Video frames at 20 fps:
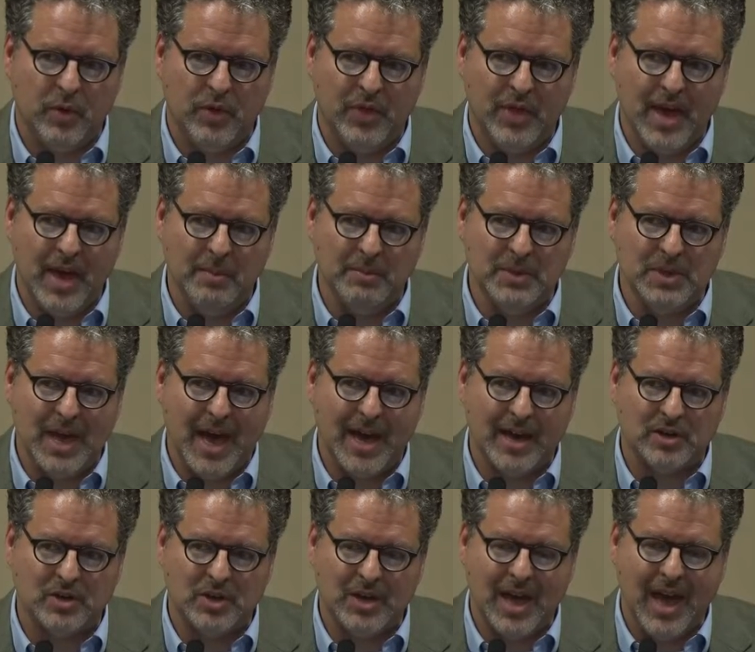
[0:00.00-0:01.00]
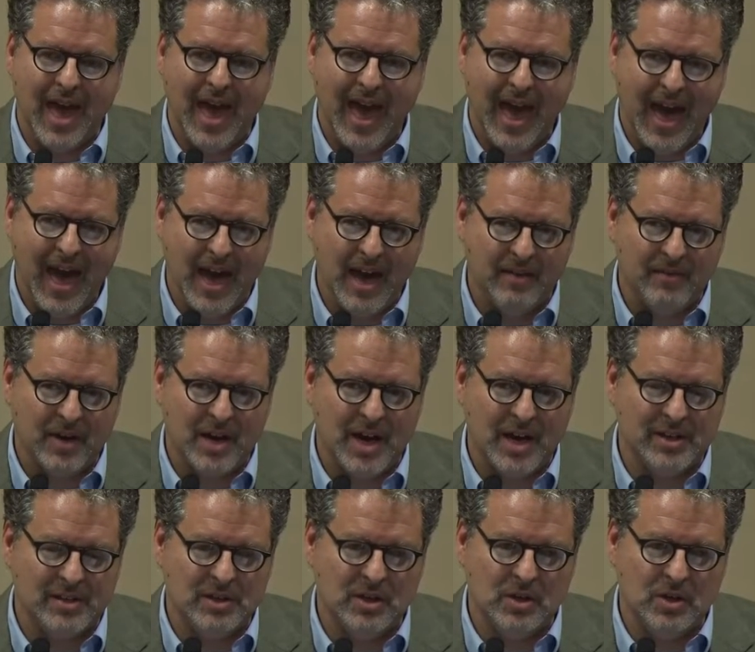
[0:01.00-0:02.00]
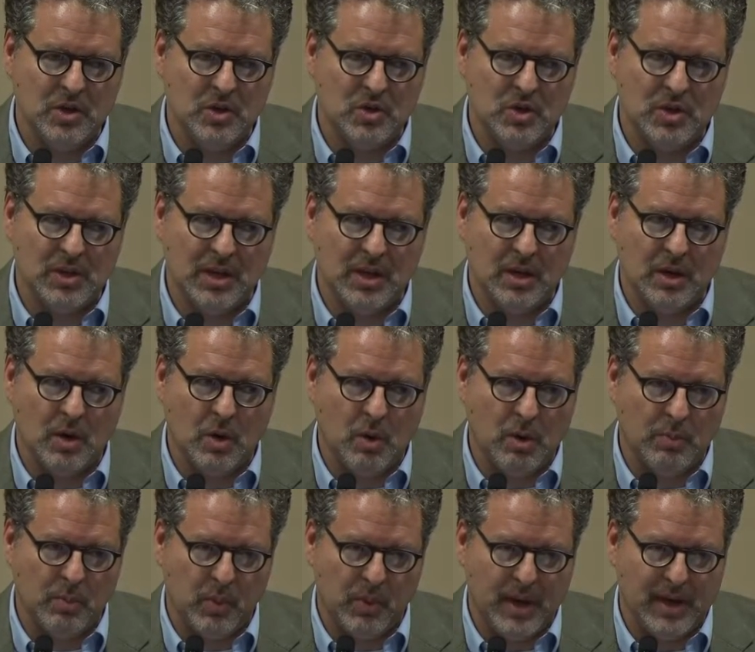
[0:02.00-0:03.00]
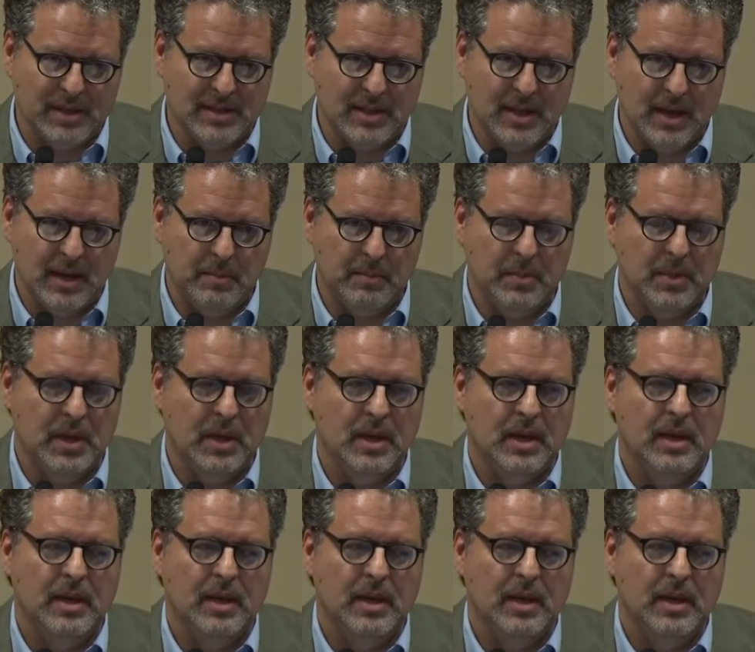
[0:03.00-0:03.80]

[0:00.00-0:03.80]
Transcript: For them to actually have a Constitution that incorporates them,